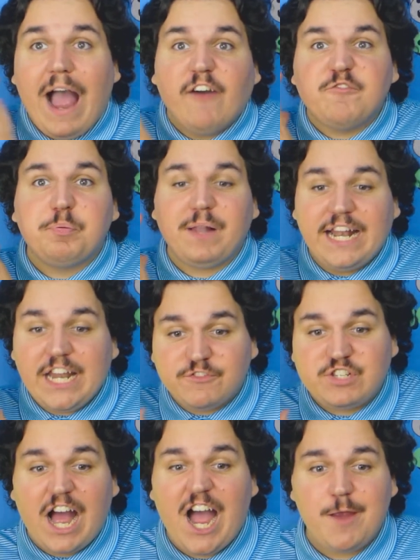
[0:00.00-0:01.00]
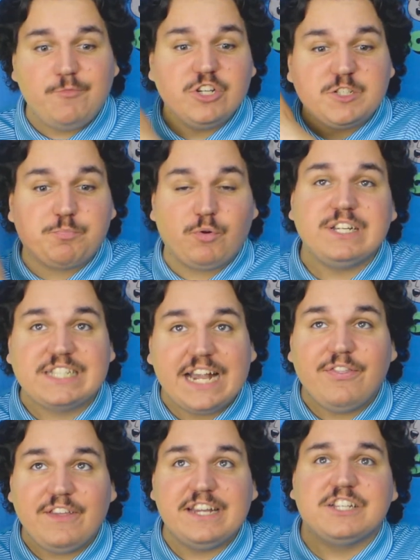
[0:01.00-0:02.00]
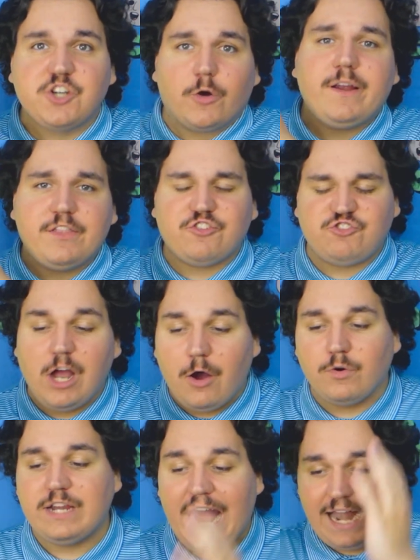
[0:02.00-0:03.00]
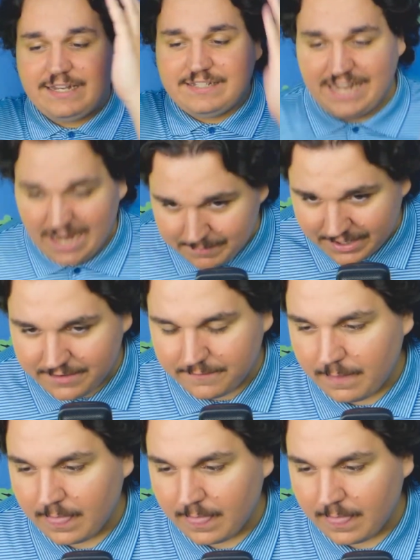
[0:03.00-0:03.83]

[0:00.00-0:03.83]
plenty of time. Just present these during the show. God damn it.